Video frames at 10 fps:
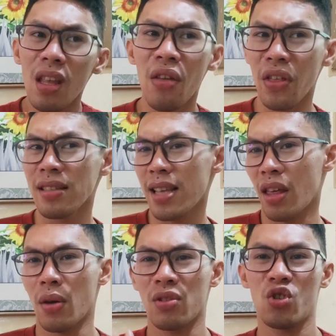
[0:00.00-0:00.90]
things
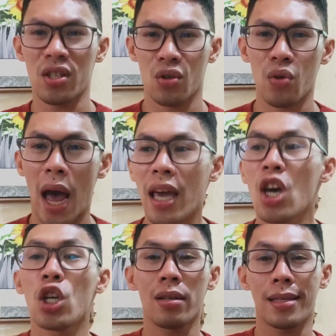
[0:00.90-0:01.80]
like those, just try
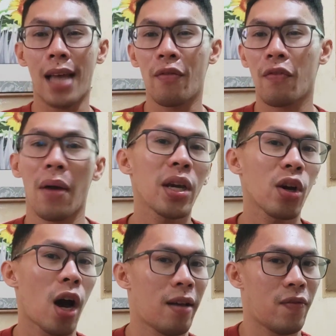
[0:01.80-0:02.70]
to sound very
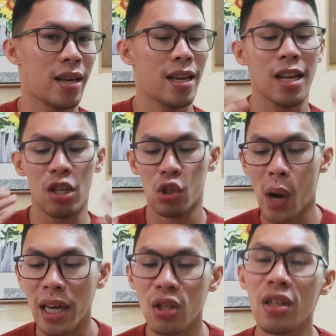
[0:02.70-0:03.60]
confident and
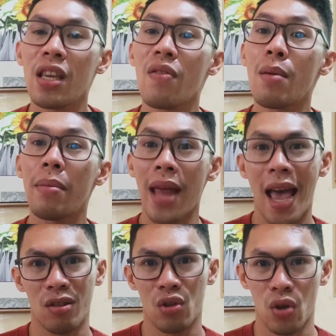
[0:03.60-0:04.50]
try to give them an
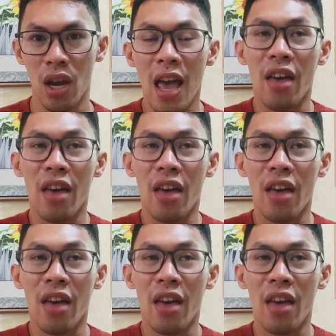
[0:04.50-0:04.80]
answer